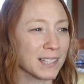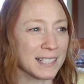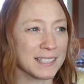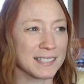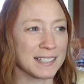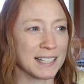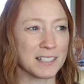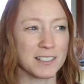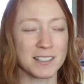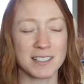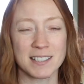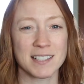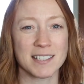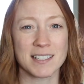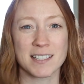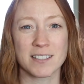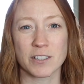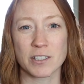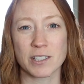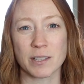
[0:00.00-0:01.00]
dental
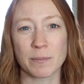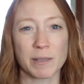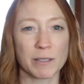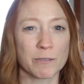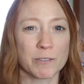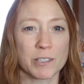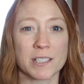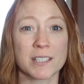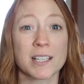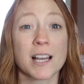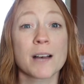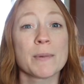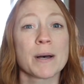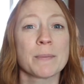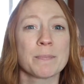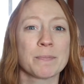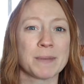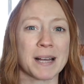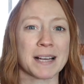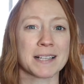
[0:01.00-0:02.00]
assistant or something would just come
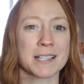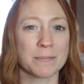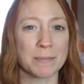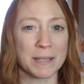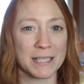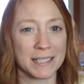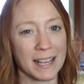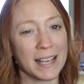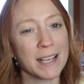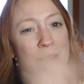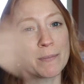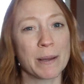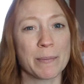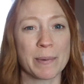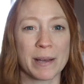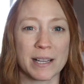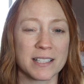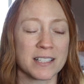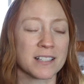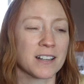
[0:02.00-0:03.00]
up next to me, take my
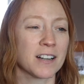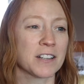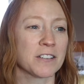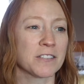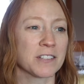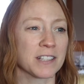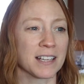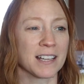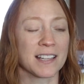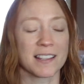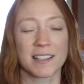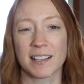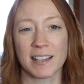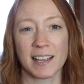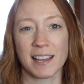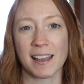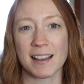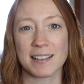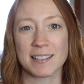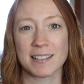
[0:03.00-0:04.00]
pen, start using it, and then
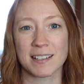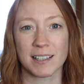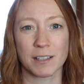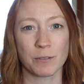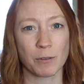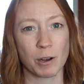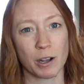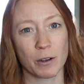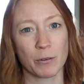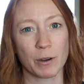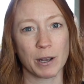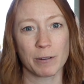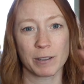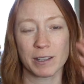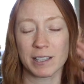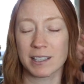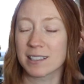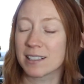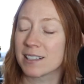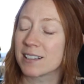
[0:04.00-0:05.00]
like accidentally walk away
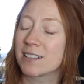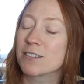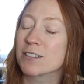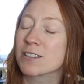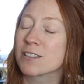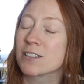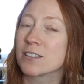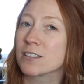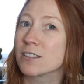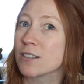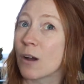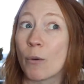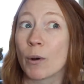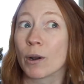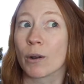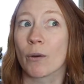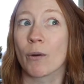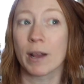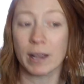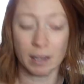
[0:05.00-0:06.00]
with it. And it was so
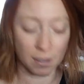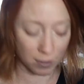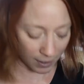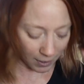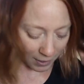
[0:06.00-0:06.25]
annoying.